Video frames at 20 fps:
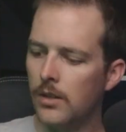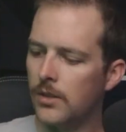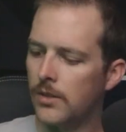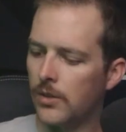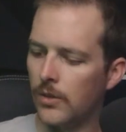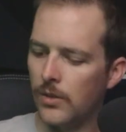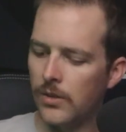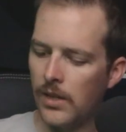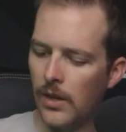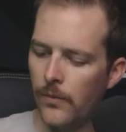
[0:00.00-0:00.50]

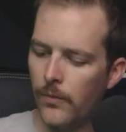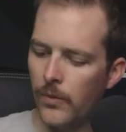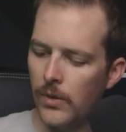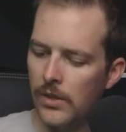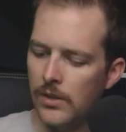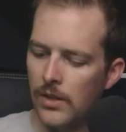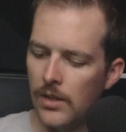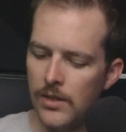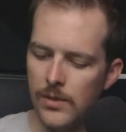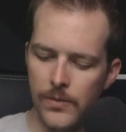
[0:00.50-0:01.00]
So it
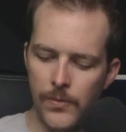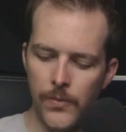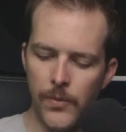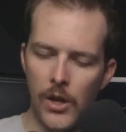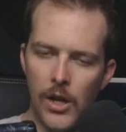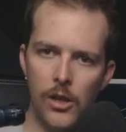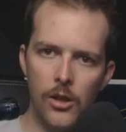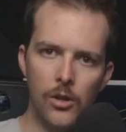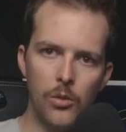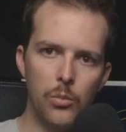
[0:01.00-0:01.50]
definitely does
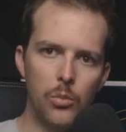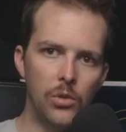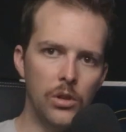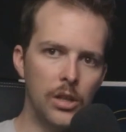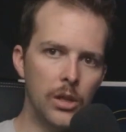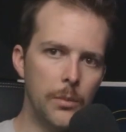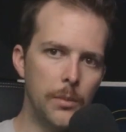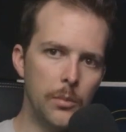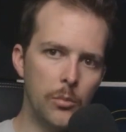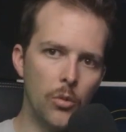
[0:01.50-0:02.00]
follow a
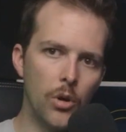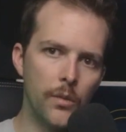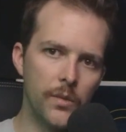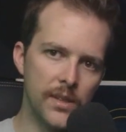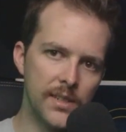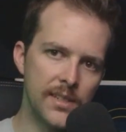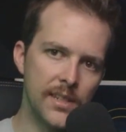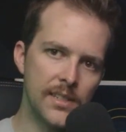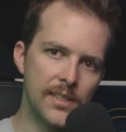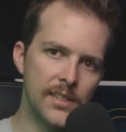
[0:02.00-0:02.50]
little bit more of the
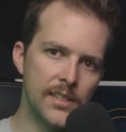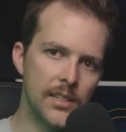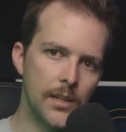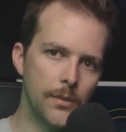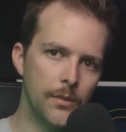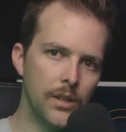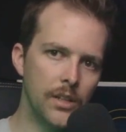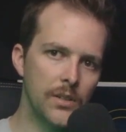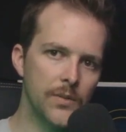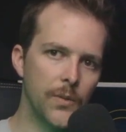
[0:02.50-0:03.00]

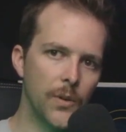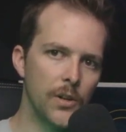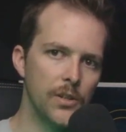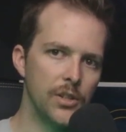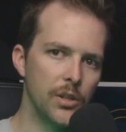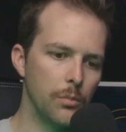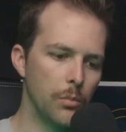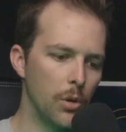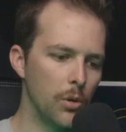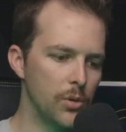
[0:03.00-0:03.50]
sensitivity as far as
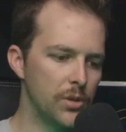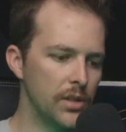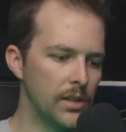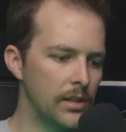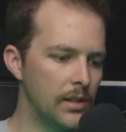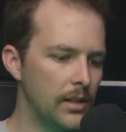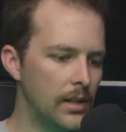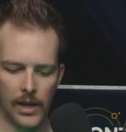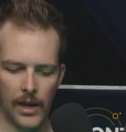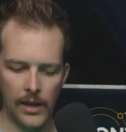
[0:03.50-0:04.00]
your
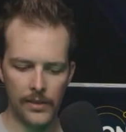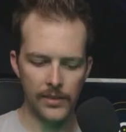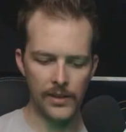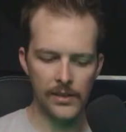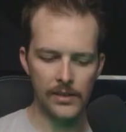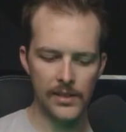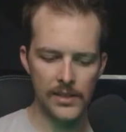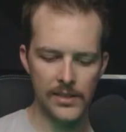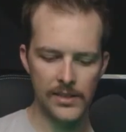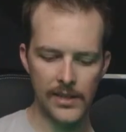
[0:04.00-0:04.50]
motion. I
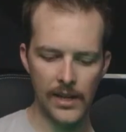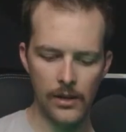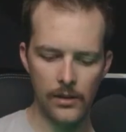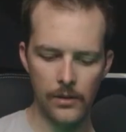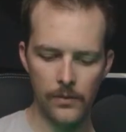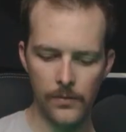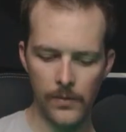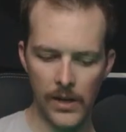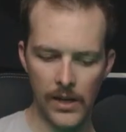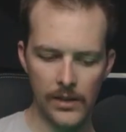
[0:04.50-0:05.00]
think the sound
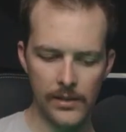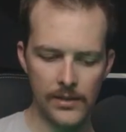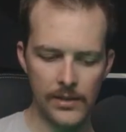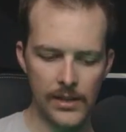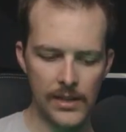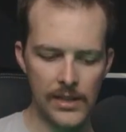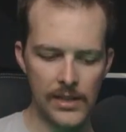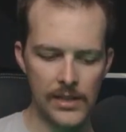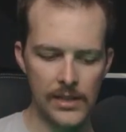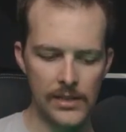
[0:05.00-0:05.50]
effect
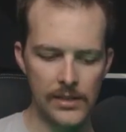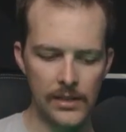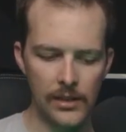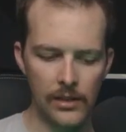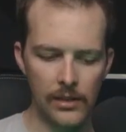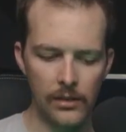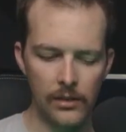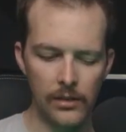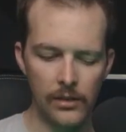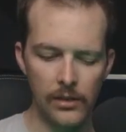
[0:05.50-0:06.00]
is a
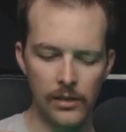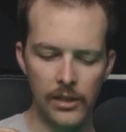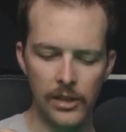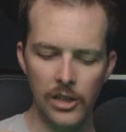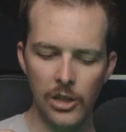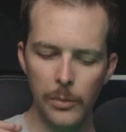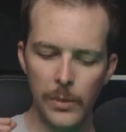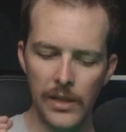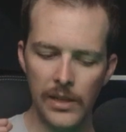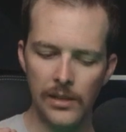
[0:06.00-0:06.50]

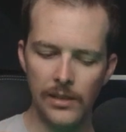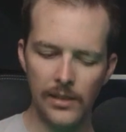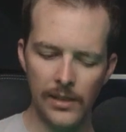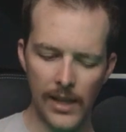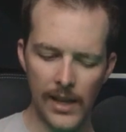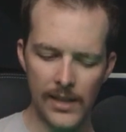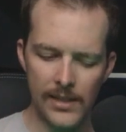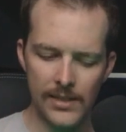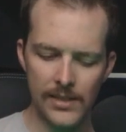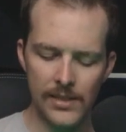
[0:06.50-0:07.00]
little bit
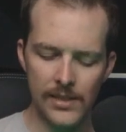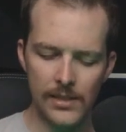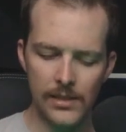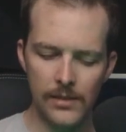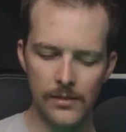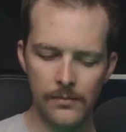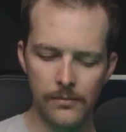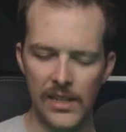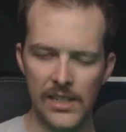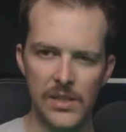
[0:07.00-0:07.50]

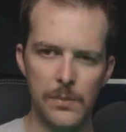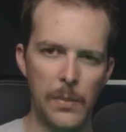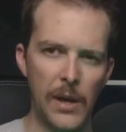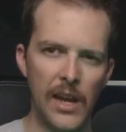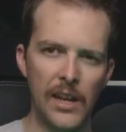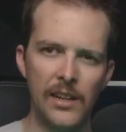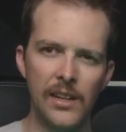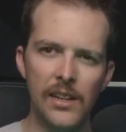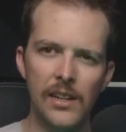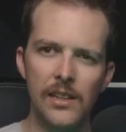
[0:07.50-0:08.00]
less
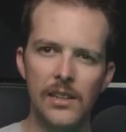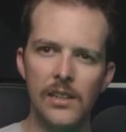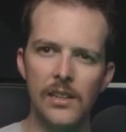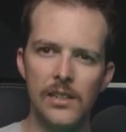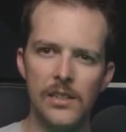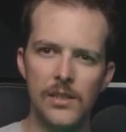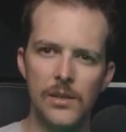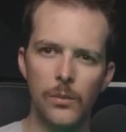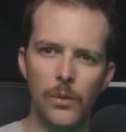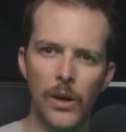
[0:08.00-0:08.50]
expanded,
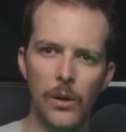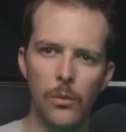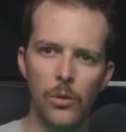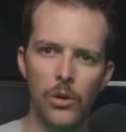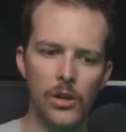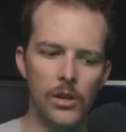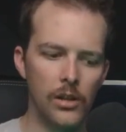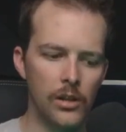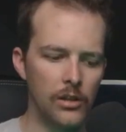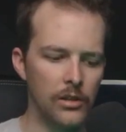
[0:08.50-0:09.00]
is the right
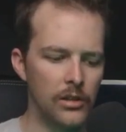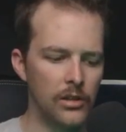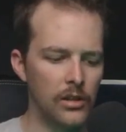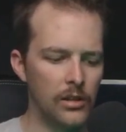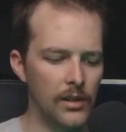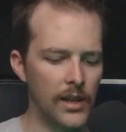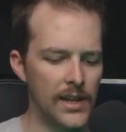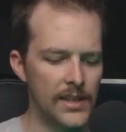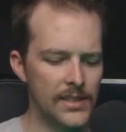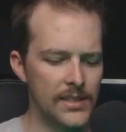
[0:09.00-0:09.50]
word. A
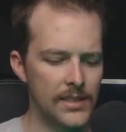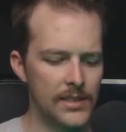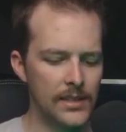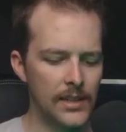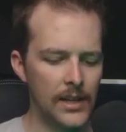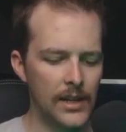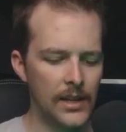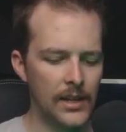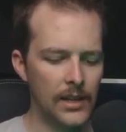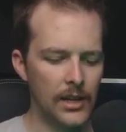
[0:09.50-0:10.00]
little less,
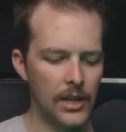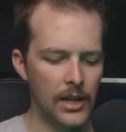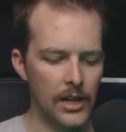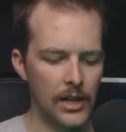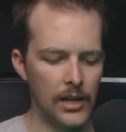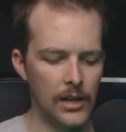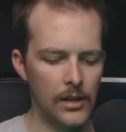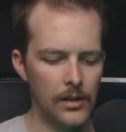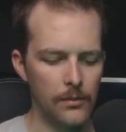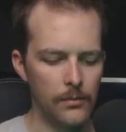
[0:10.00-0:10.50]

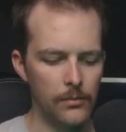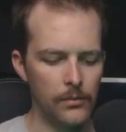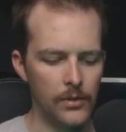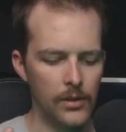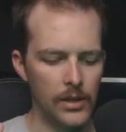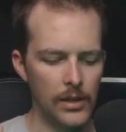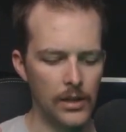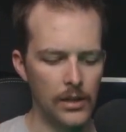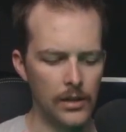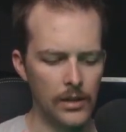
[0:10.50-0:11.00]

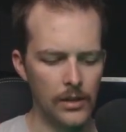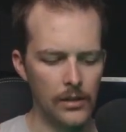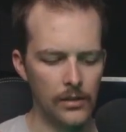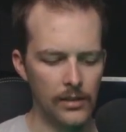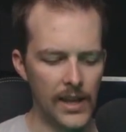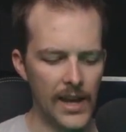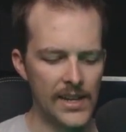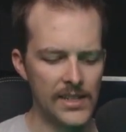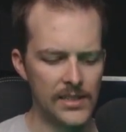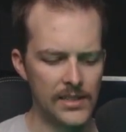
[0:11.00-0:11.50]

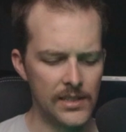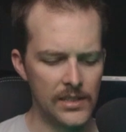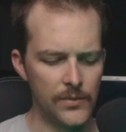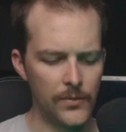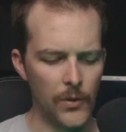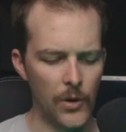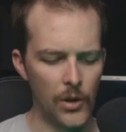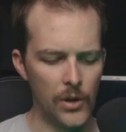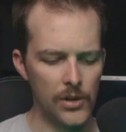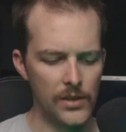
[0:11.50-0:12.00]
less as
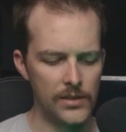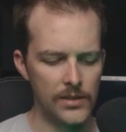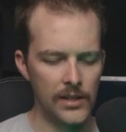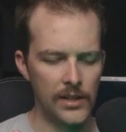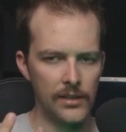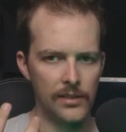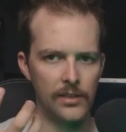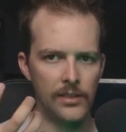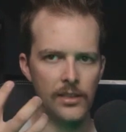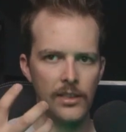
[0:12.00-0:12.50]
far as
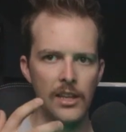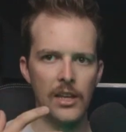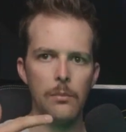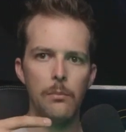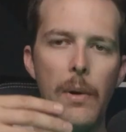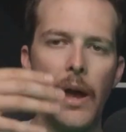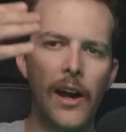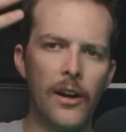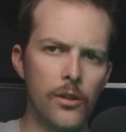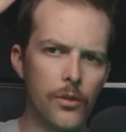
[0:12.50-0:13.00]
like the
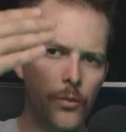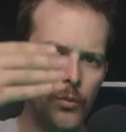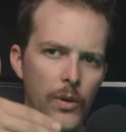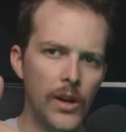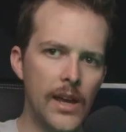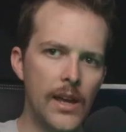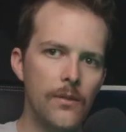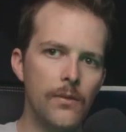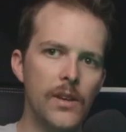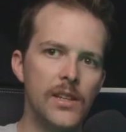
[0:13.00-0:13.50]
amount of
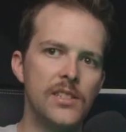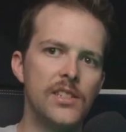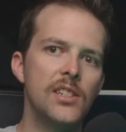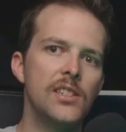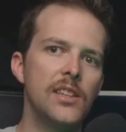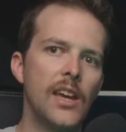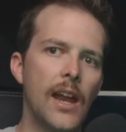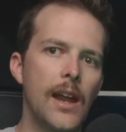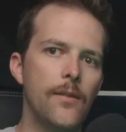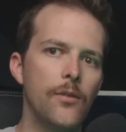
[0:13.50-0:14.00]
wave. It's
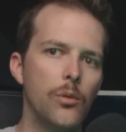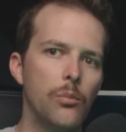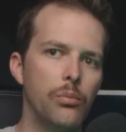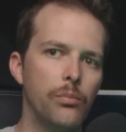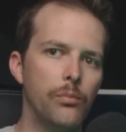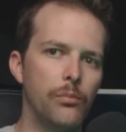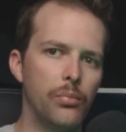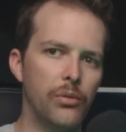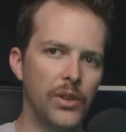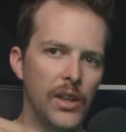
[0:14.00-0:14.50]
just kind of a
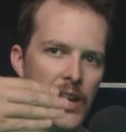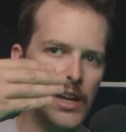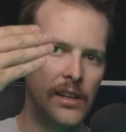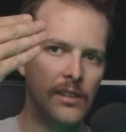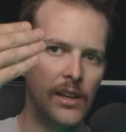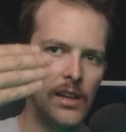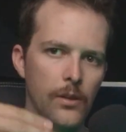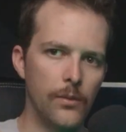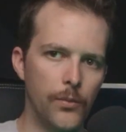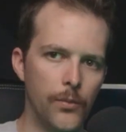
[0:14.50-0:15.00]
plain
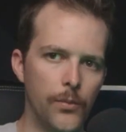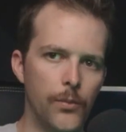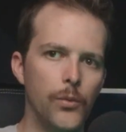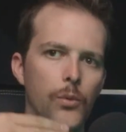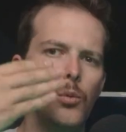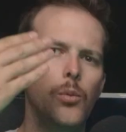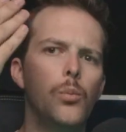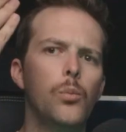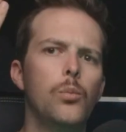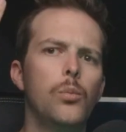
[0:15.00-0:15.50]
like
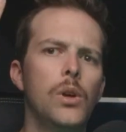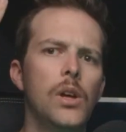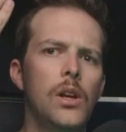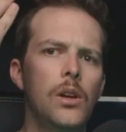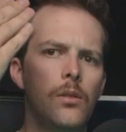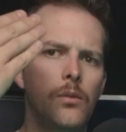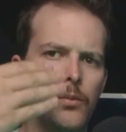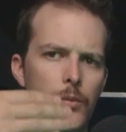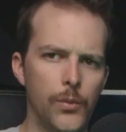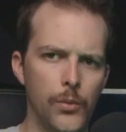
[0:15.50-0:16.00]
voom,
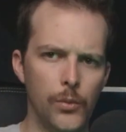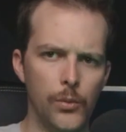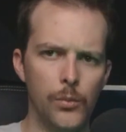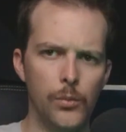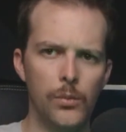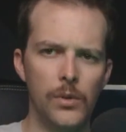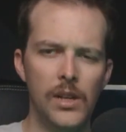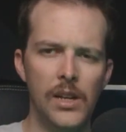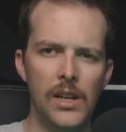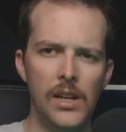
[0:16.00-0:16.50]

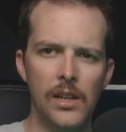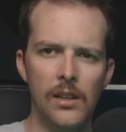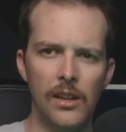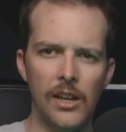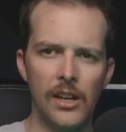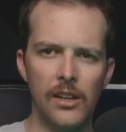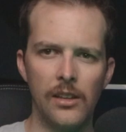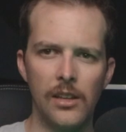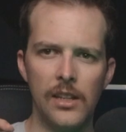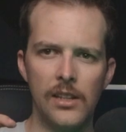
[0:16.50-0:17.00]
voom.
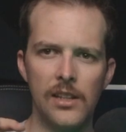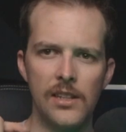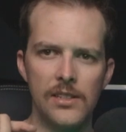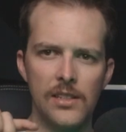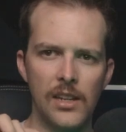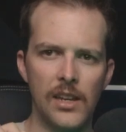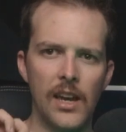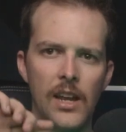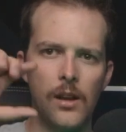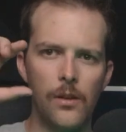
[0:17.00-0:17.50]
Like, it
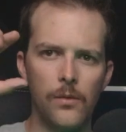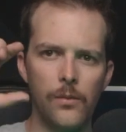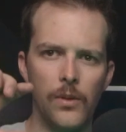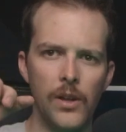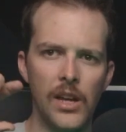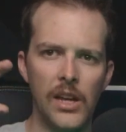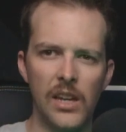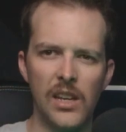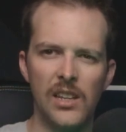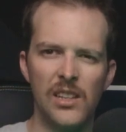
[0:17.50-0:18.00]
doesn't kind of
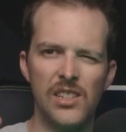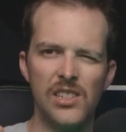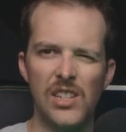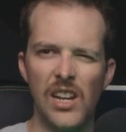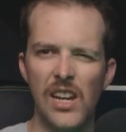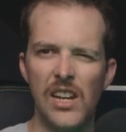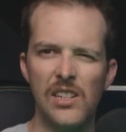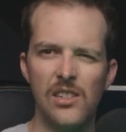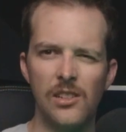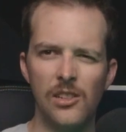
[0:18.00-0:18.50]
like
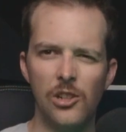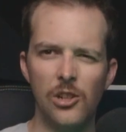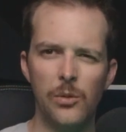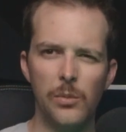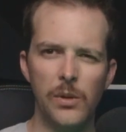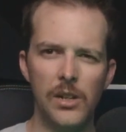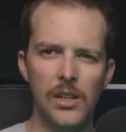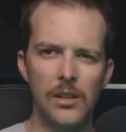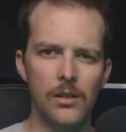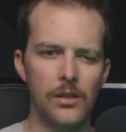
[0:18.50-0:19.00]
change a little
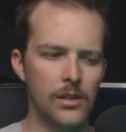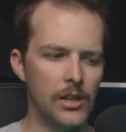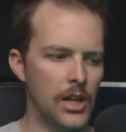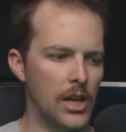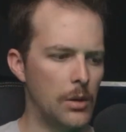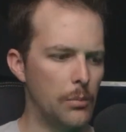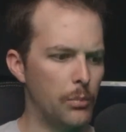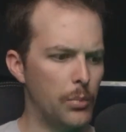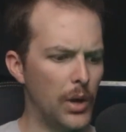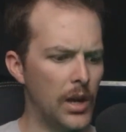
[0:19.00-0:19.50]
bit,
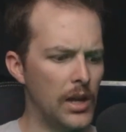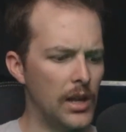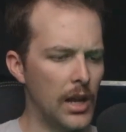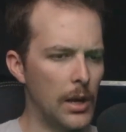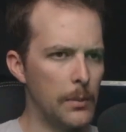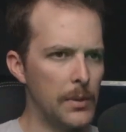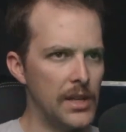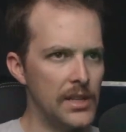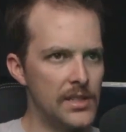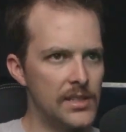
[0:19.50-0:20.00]
but I
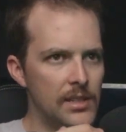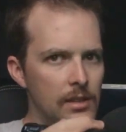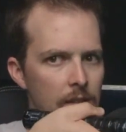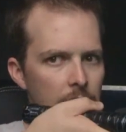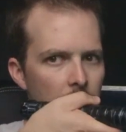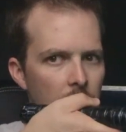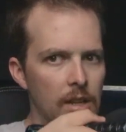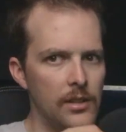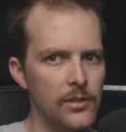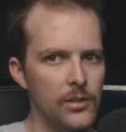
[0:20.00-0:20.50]
mean, it's still
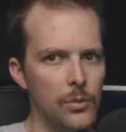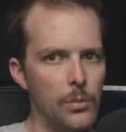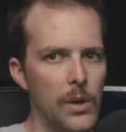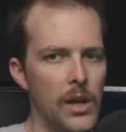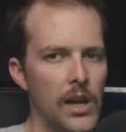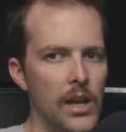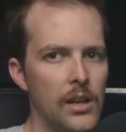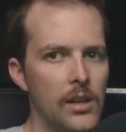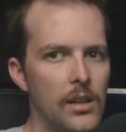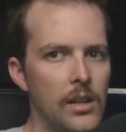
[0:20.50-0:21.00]
not too
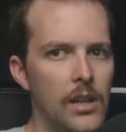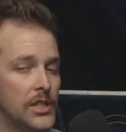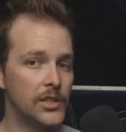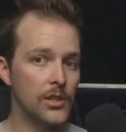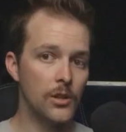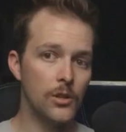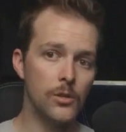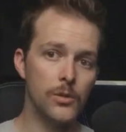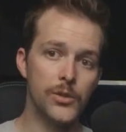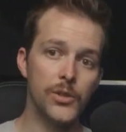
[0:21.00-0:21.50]
bad.
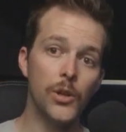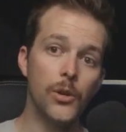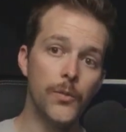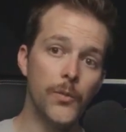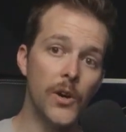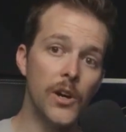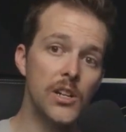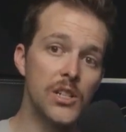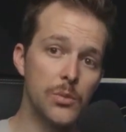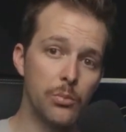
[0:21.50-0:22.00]
So
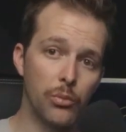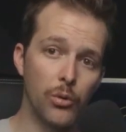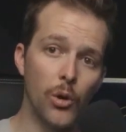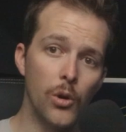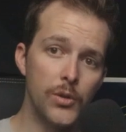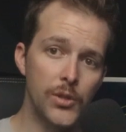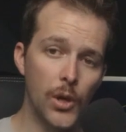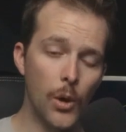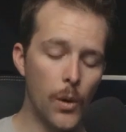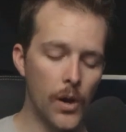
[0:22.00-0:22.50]
far as
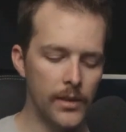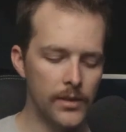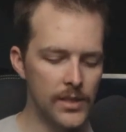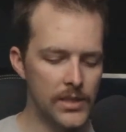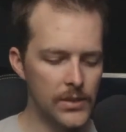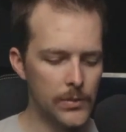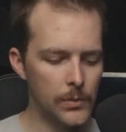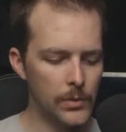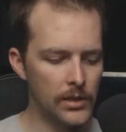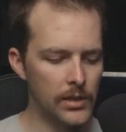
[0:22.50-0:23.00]
pros go on
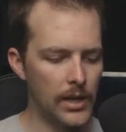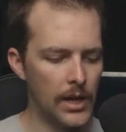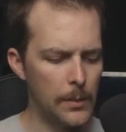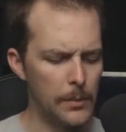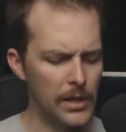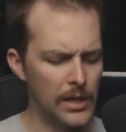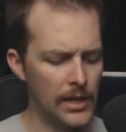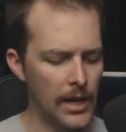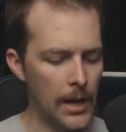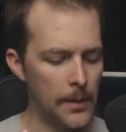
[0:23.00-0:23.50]
this one, I
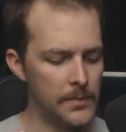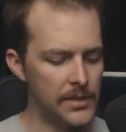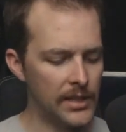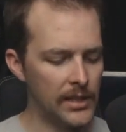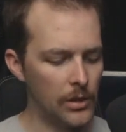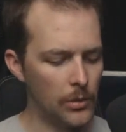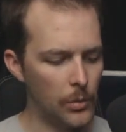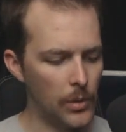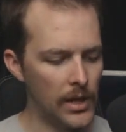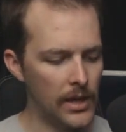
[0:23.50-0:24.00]
mean, I'm
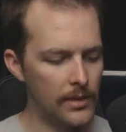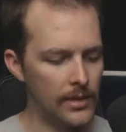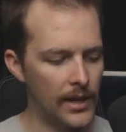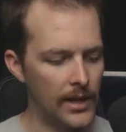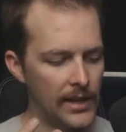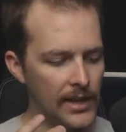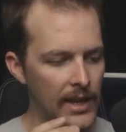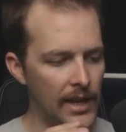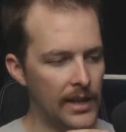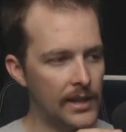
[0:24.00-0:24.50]
taking away that,
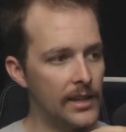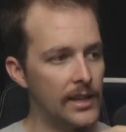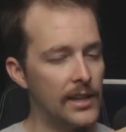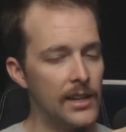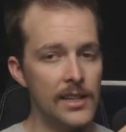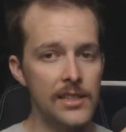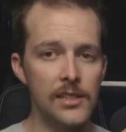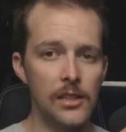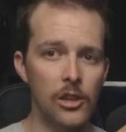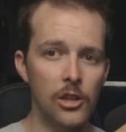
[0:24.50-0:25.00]
again, it
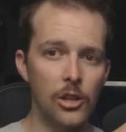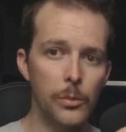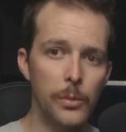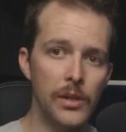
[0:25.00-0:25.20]
is a little